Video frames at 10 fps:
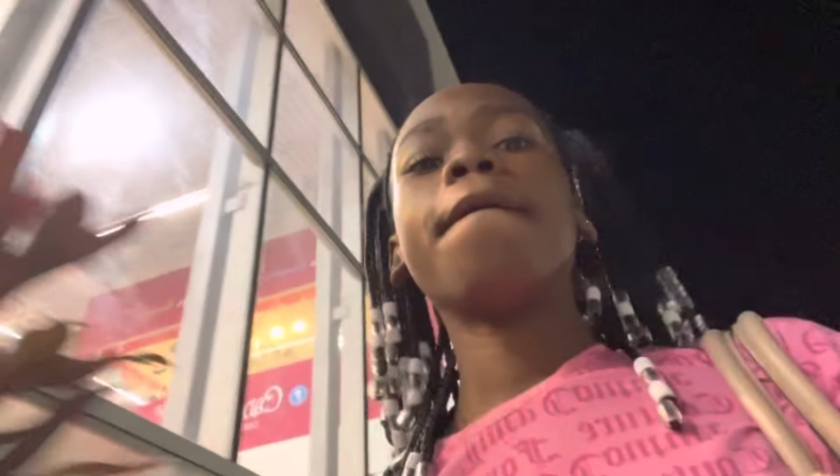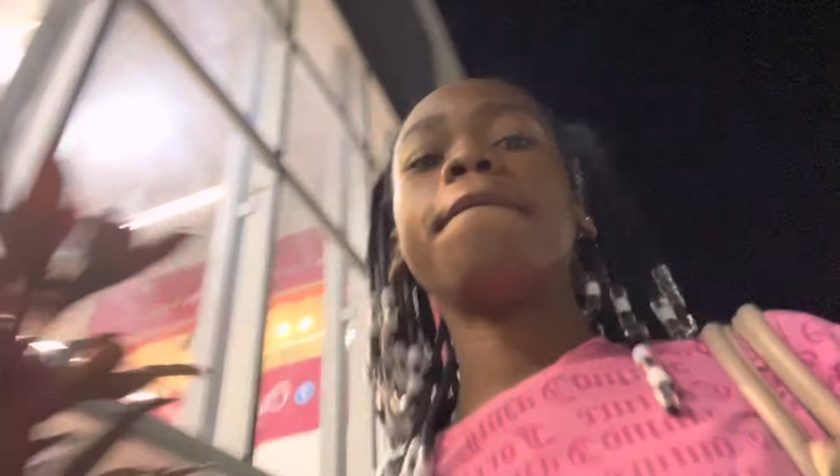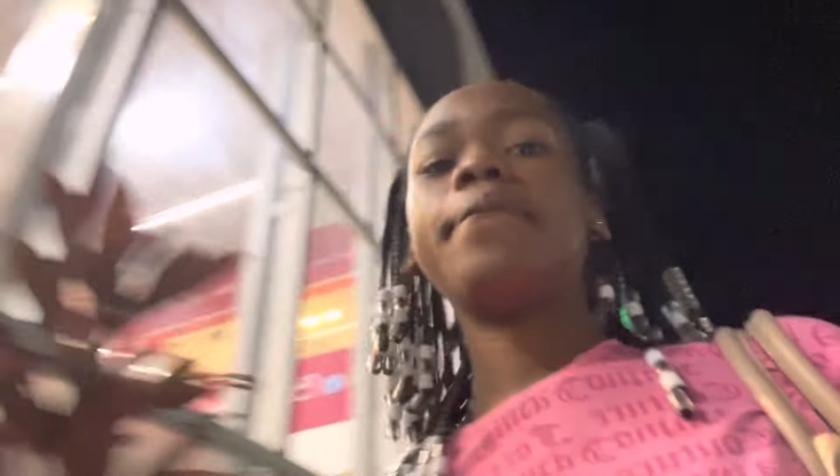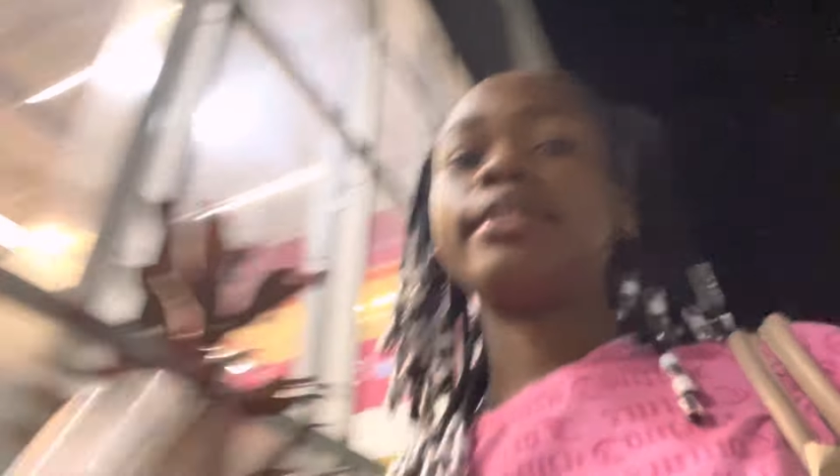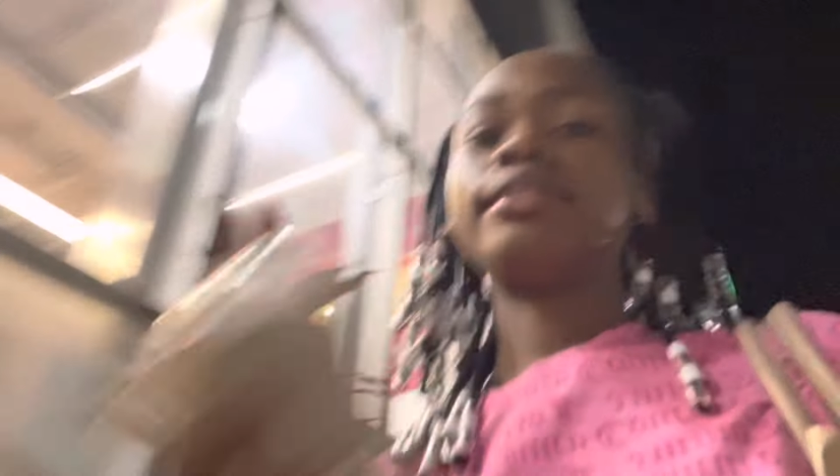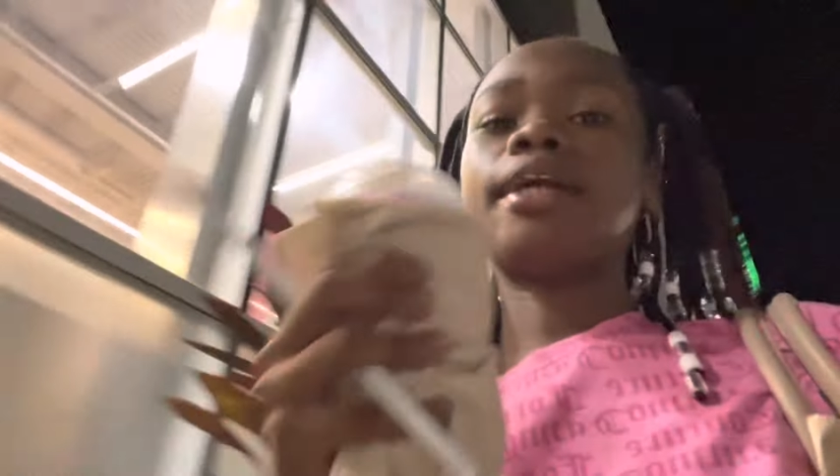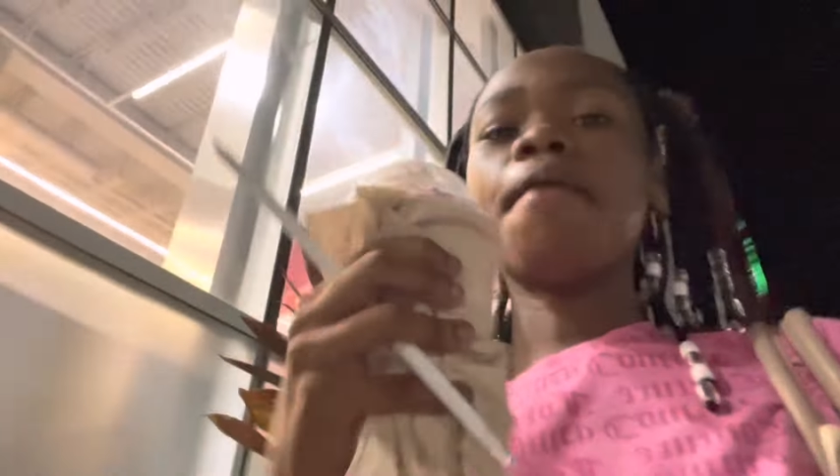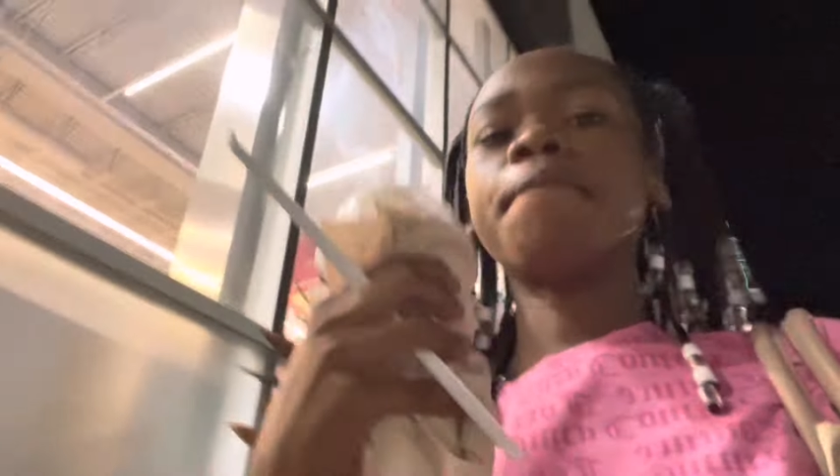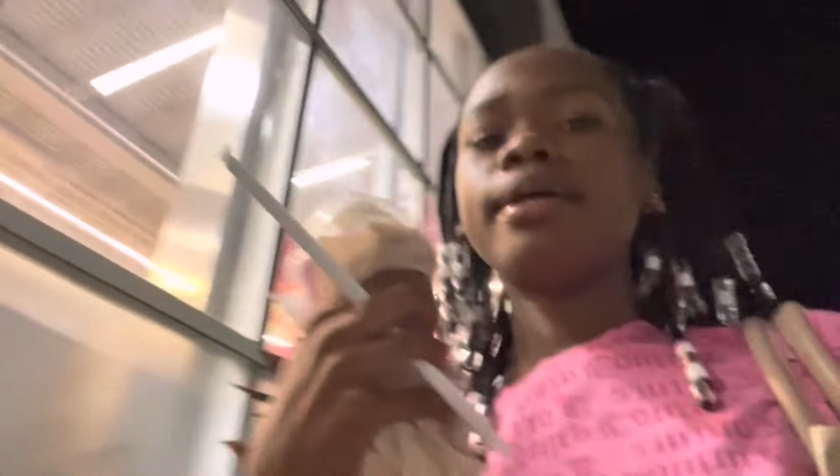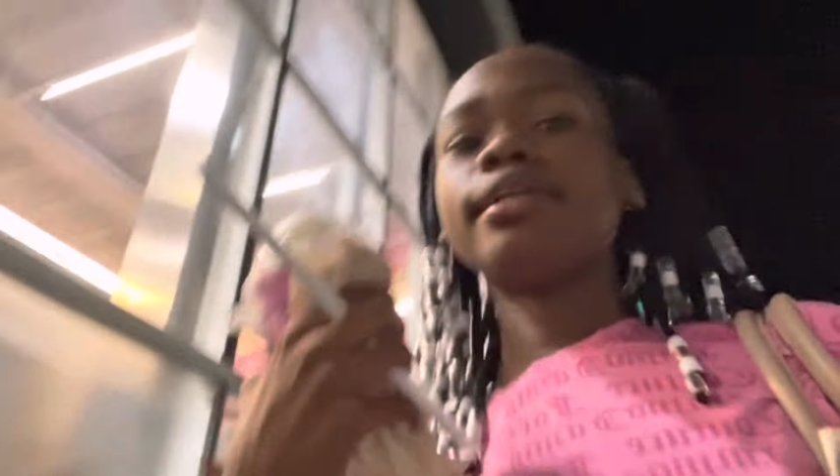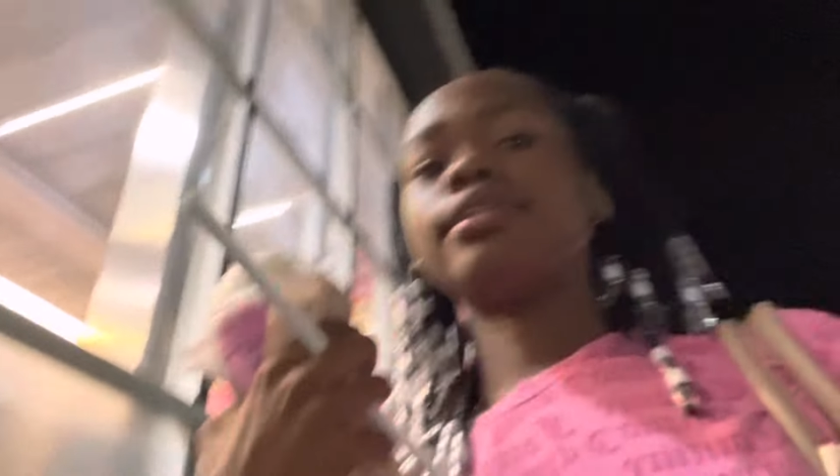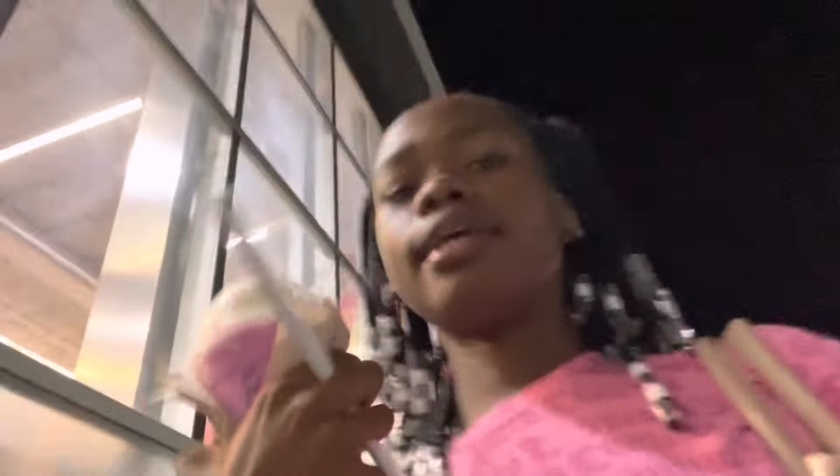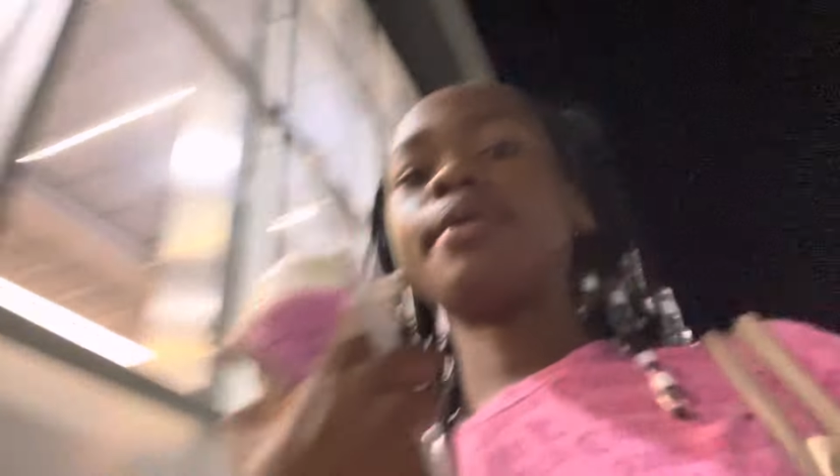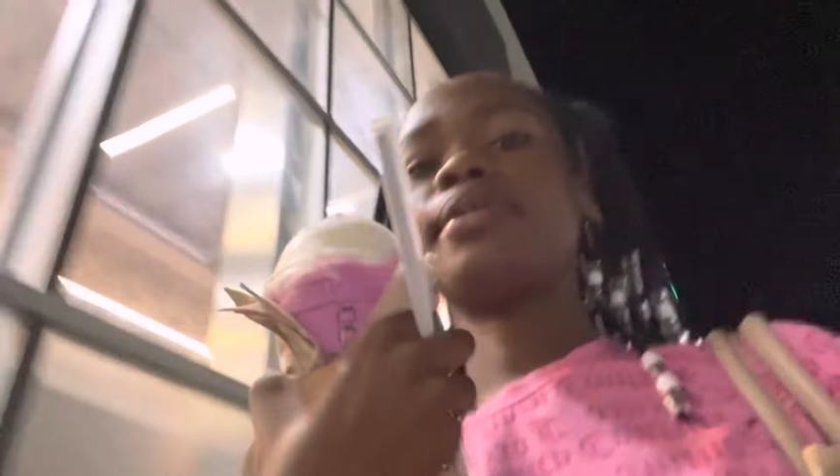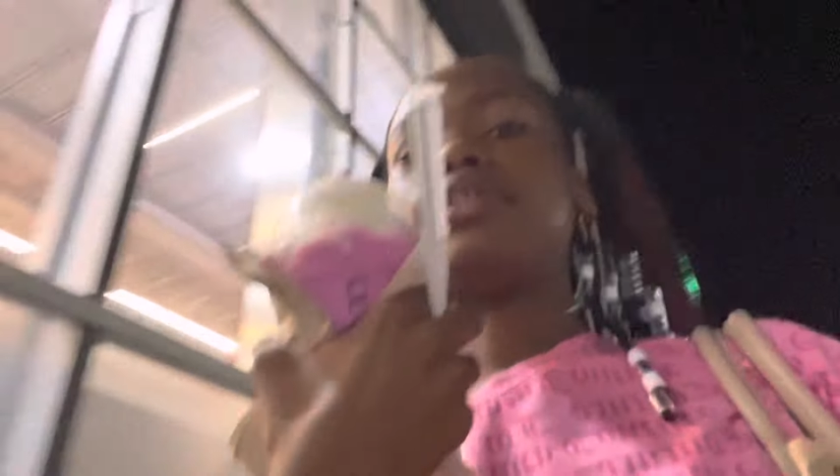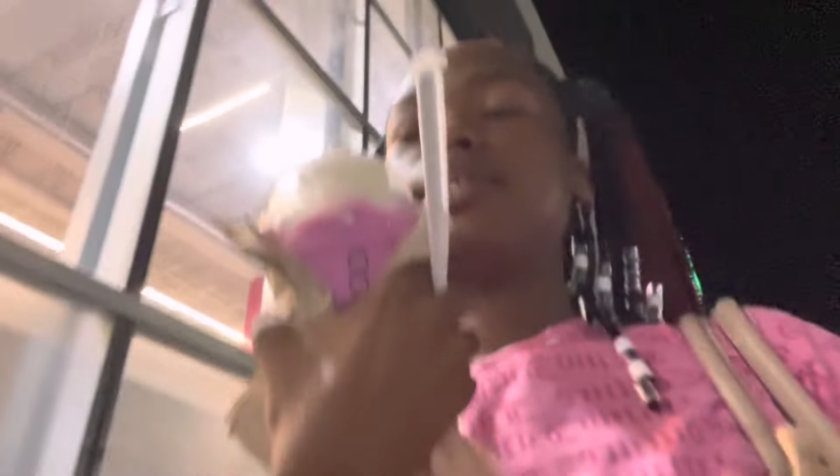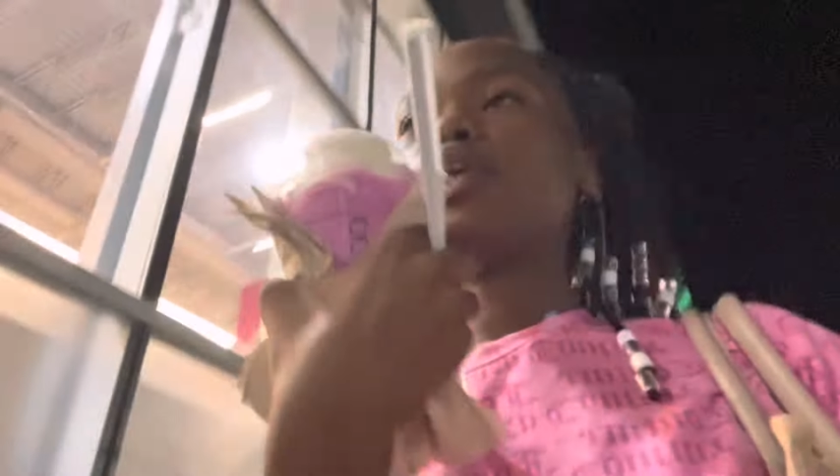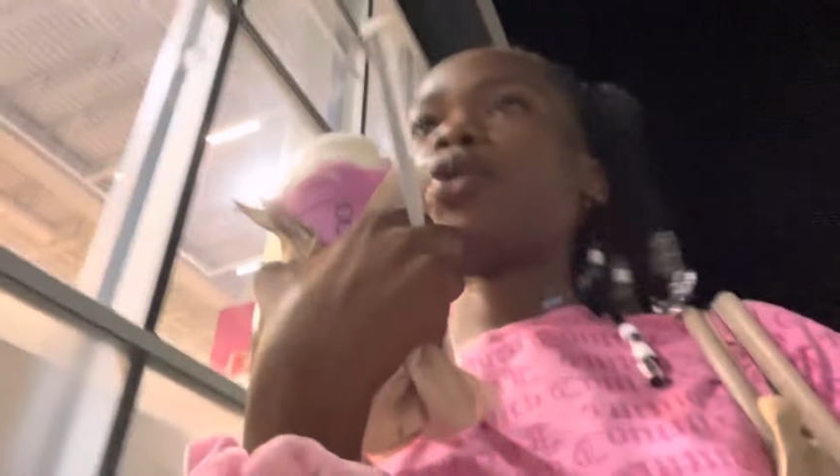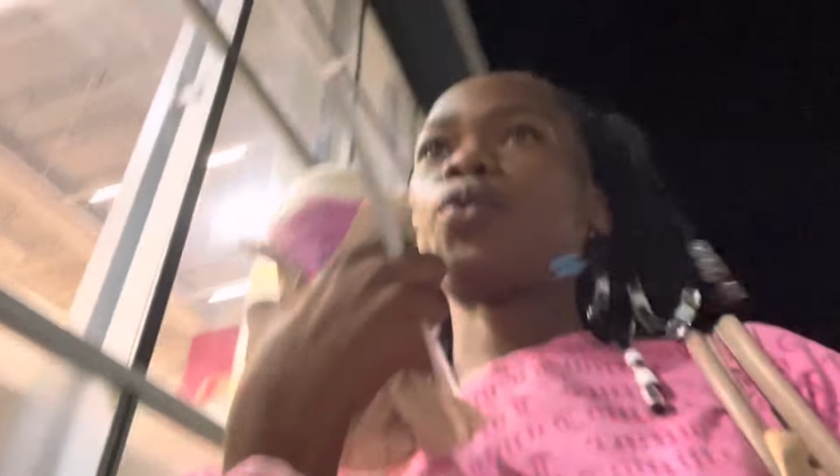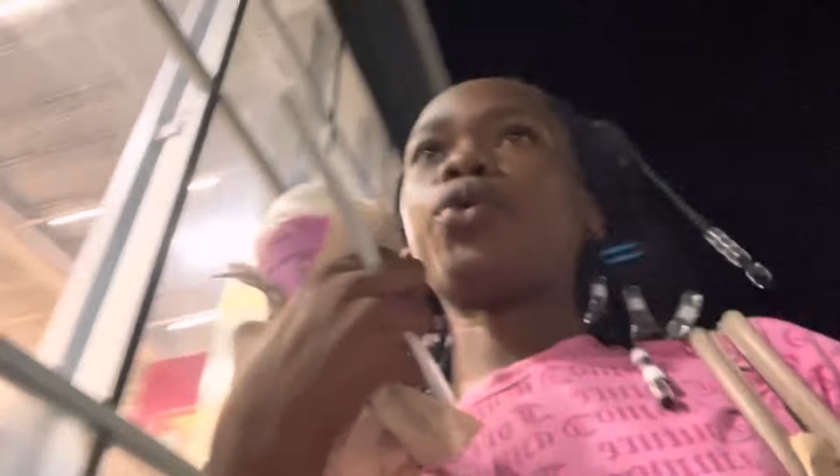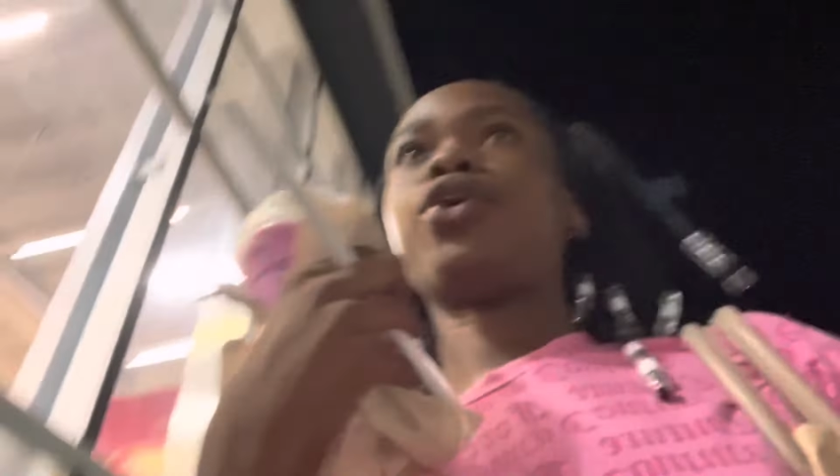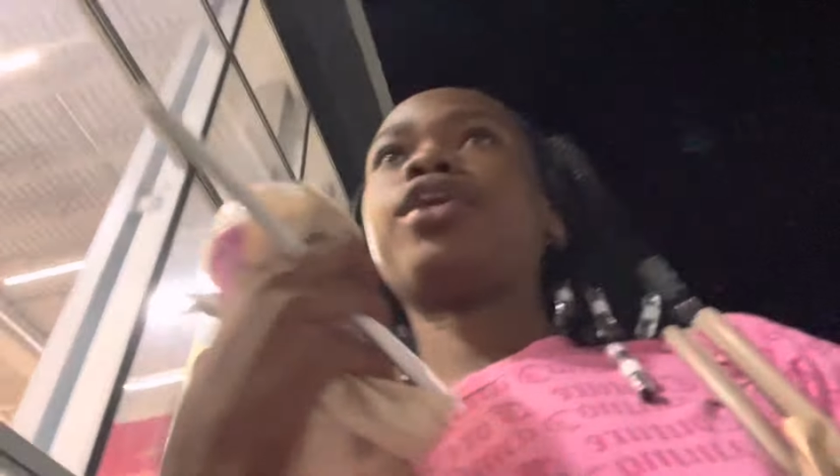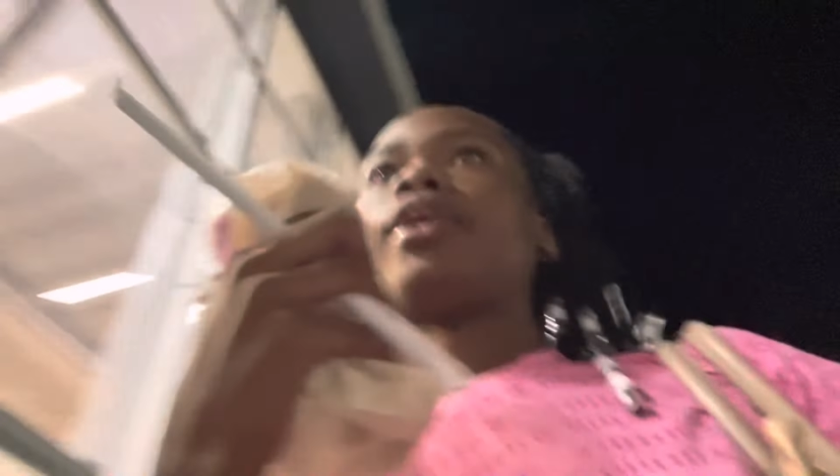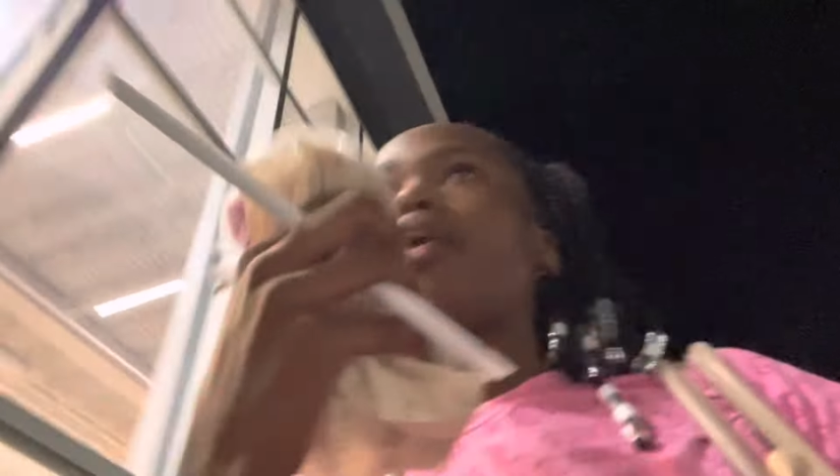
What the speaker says: but Starbucks is secured.